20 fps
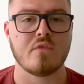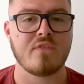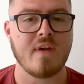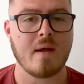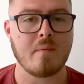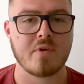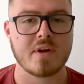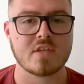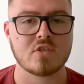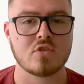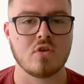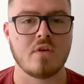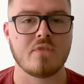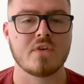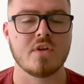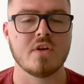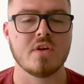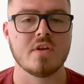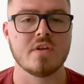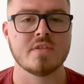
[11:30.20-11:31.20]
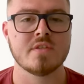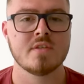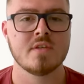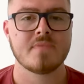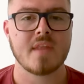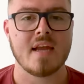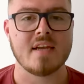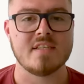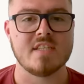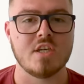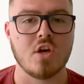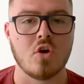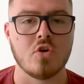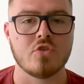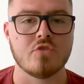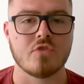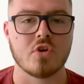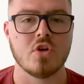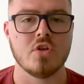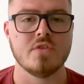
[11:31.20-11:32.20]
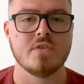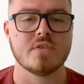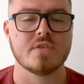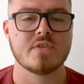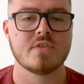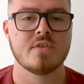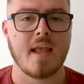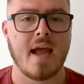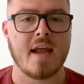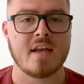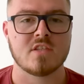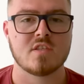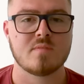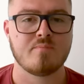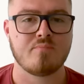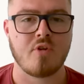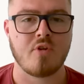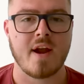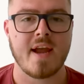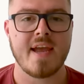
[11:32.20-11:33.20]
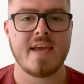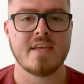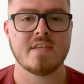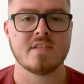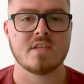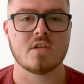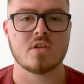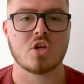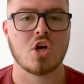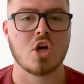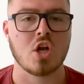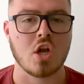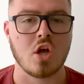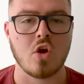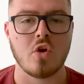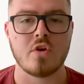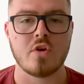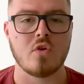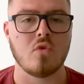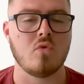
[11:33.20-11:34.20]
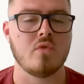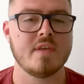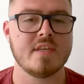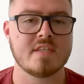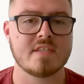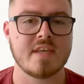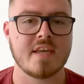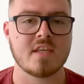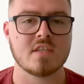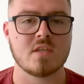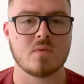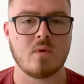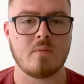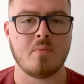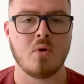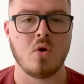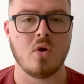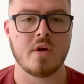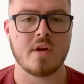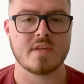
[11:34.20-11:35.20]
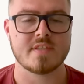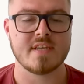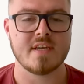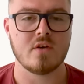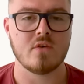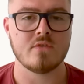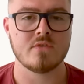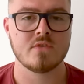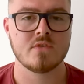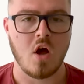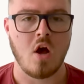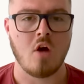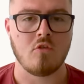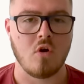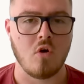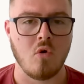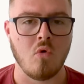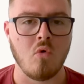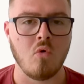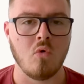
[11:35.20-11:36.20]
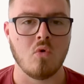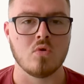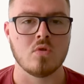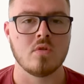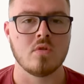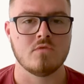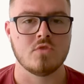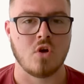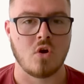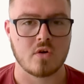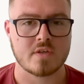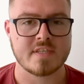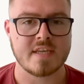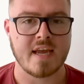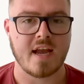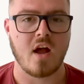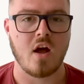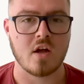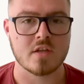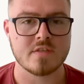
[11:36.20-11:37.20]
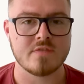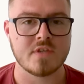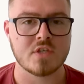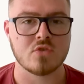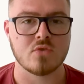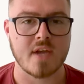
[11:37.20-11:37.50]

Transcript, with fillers: fabric softeners and deodorants and sprays and cologne and all these things that we put on ourselves are all toxic artificial